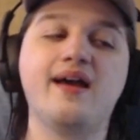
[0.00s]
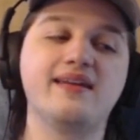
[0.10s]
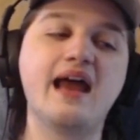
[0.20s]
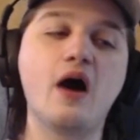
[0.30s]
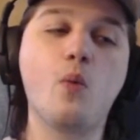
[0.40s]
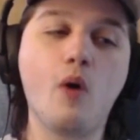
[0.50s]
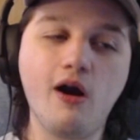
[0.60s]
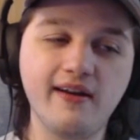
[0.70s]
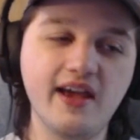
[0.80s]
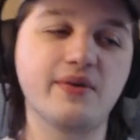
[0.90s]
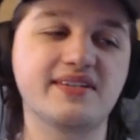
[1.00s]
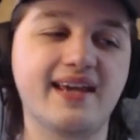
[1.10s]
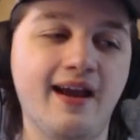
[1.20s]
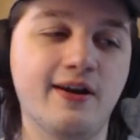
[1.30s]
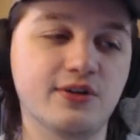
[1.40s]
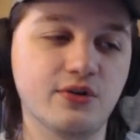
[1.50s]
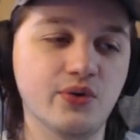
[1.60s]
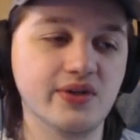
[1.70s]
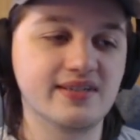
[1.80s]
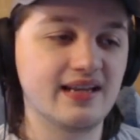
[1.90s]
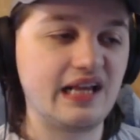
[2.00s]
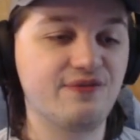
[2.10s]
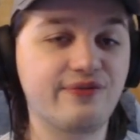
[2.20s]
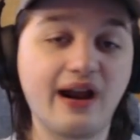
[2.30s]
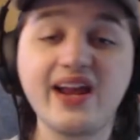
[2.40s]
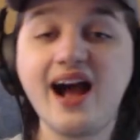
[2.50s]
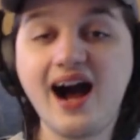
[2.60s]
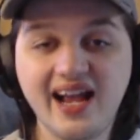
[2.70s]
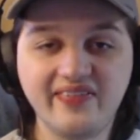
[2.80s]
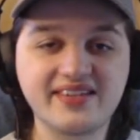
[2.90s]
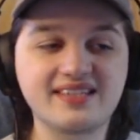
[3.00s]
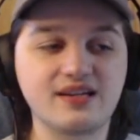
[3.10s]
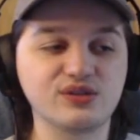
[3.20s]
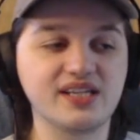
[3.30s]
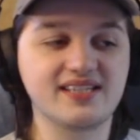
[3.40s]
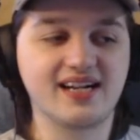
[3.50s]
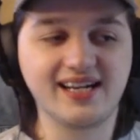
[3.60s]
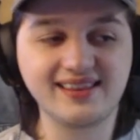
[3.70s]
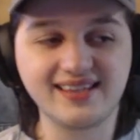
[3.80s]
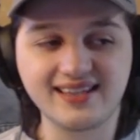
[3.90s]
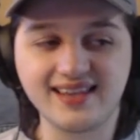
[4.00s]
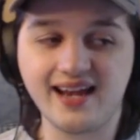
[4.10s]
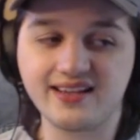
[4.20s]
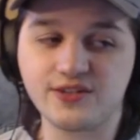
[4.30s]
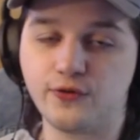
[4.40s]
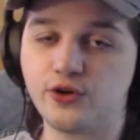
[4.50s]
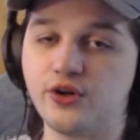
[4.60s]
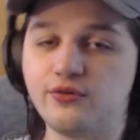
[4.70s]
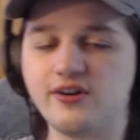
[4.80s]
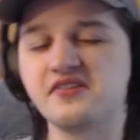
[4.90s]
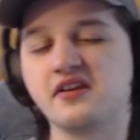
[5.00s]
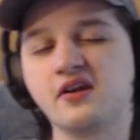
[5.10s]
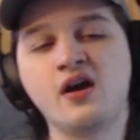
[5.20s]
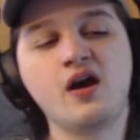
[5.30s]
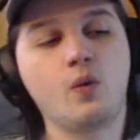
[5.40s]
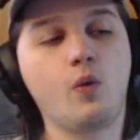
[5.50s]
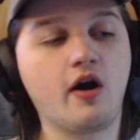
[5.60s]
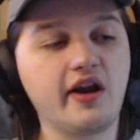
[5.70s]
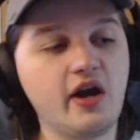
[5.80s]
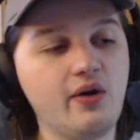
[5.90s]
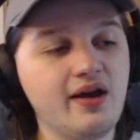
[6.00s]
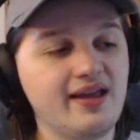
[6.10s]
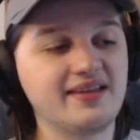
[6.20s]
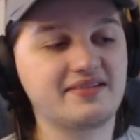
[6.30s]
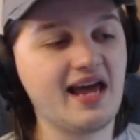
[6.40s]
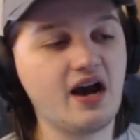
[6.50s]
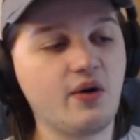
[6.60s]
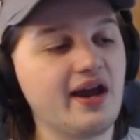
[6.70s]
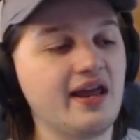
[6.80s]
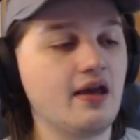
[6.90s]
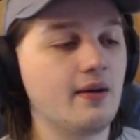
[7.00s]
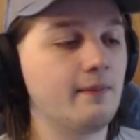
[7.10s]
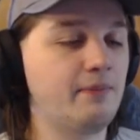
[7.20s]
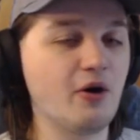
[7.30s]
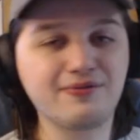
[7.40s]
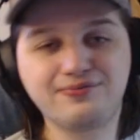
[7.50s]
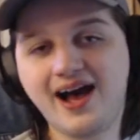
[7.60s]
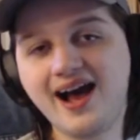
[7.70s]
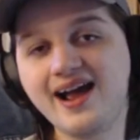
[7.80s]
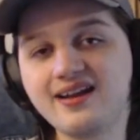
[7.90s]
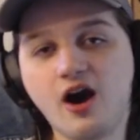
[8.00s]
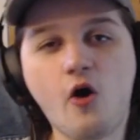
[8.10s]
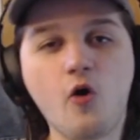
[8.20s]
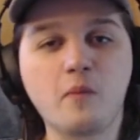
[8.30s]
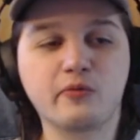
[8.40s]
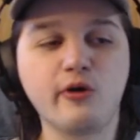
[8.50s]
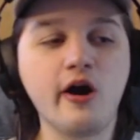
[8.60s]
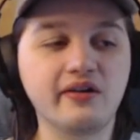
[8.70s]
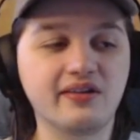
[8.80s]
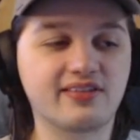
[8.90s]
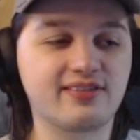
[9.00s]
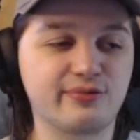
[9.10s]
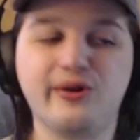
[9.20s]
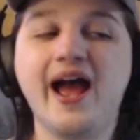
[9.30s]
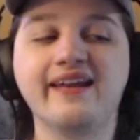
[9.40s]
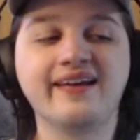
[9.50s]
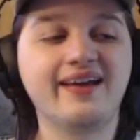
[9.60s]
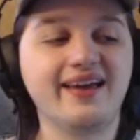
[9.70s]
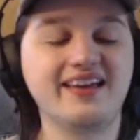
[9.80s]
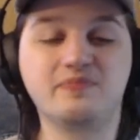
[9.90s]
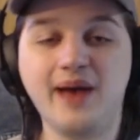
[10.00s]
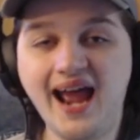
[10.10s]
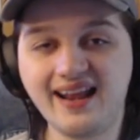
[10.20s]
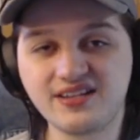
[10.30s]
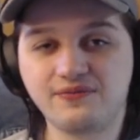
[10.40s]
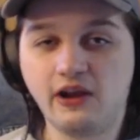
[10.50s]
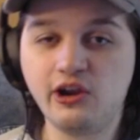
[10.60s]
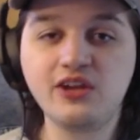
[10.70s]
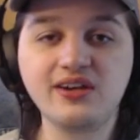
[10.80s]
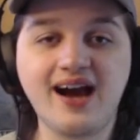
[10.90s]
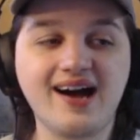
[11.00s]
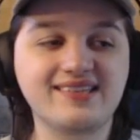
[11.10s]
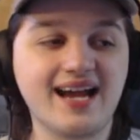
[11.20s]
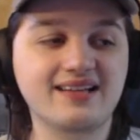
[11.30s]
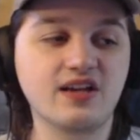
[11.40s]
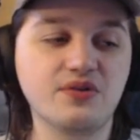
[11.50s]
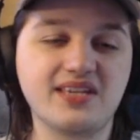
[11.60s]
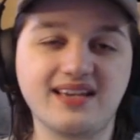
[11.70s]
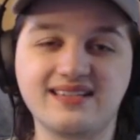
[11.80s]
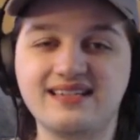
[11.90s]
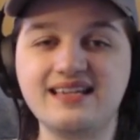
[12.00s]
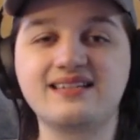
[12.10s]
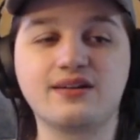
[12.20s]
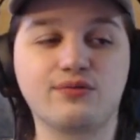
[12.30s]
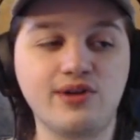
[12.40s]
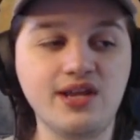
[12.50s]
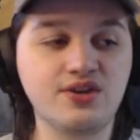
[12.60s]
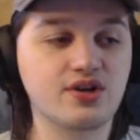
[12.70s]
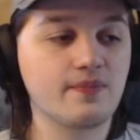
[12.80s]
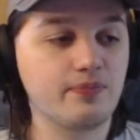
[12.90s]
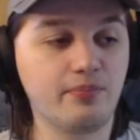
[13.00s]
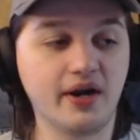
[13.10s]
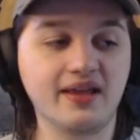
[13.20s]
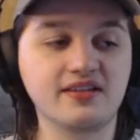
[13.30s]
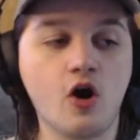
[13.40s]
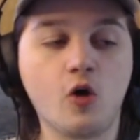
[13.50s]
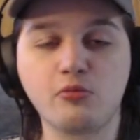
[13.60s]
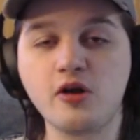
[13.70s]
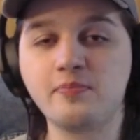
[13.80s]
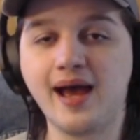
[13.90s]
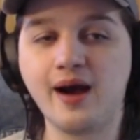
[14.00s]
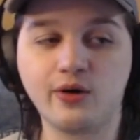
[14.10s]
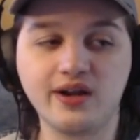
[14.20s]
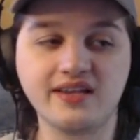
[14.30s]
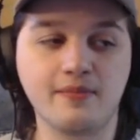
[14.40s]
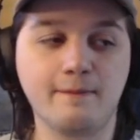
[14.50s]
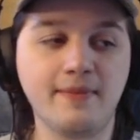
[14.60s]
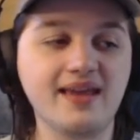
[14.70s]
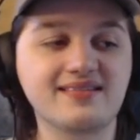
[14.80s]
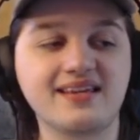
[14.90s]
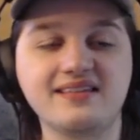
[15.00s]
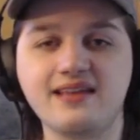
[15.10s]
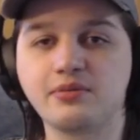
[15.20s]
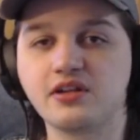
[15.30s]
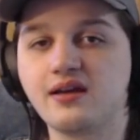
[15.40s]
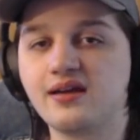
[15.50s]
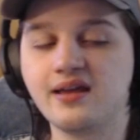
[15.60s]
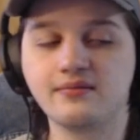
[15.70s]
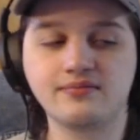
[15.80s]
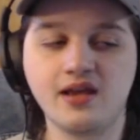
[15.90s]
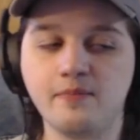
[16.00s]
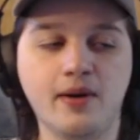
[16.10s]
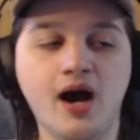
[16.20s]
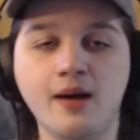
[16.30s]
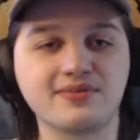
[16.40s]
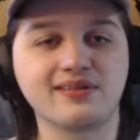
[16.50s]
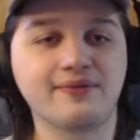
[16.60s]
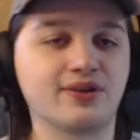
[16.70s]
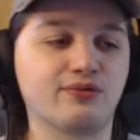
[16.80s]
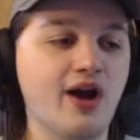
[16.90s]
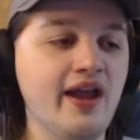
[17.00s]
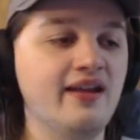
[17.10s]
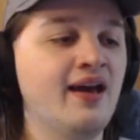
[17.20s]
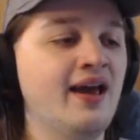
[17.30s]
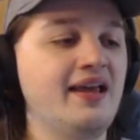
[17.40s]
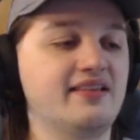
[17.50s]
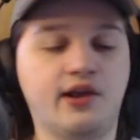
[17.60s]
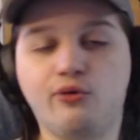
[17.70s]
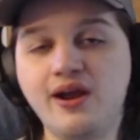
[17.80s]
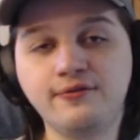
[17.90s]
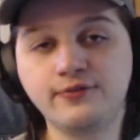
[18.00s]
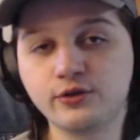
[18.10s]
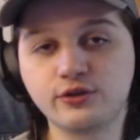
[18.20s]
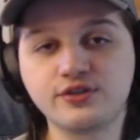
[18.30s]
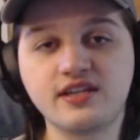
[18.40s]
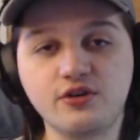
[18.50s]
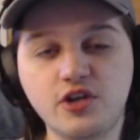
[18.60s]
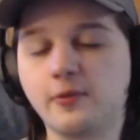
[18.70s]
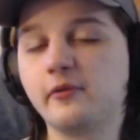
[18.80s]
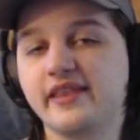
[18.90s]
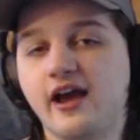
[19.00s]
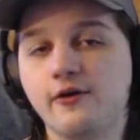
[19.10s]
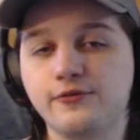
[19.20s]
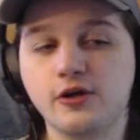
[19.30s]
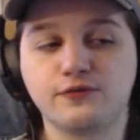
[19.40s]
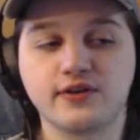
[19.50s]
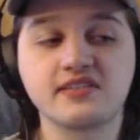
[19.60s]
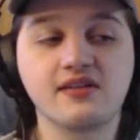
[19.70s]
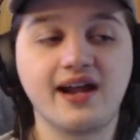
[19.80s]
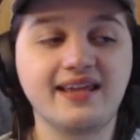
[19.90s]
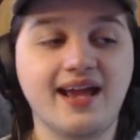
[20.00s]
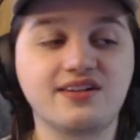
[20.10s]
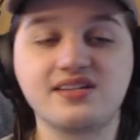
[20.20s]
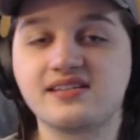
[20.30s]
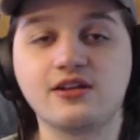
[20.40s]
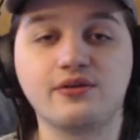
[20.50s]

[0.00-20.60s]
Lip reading: Now, Wario is a character who is sitting very high on this tier list, and I think that it's for good reason. Wario is now a bona fide home run threat. His bat has very good contact zones, he has decent reach, but his home run power is amazing. He's able to hit bombs left and right. He's a great fielder still. You can put him in the outfield for a sliding catch. He's still a